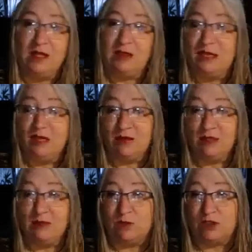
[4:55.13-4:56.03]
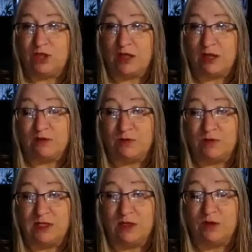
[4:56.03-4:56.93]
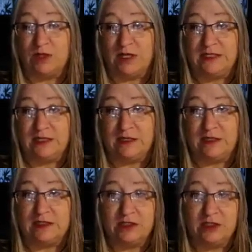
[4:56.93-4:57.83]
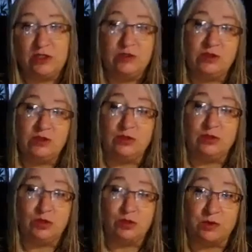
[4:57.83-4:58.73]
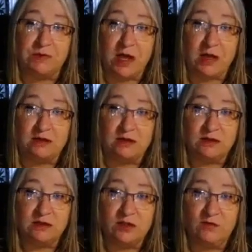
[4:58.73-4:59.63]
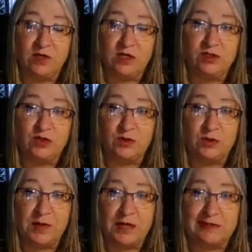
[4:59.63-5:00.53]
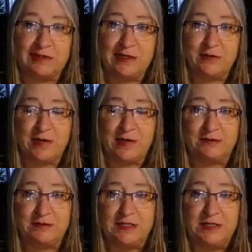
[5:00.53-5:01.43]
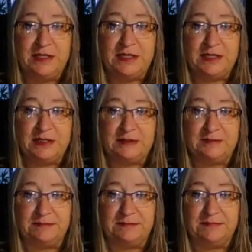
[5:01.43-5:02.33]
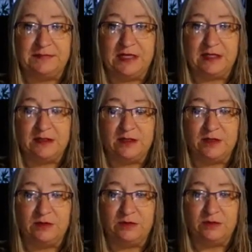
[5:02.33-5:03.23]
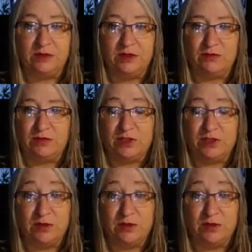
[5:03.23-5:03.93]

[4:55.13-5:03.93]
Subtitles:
the other thing which I thought was a really cool idea is to use an old jewelry box. So if you got a jewelry box laying around that you don't really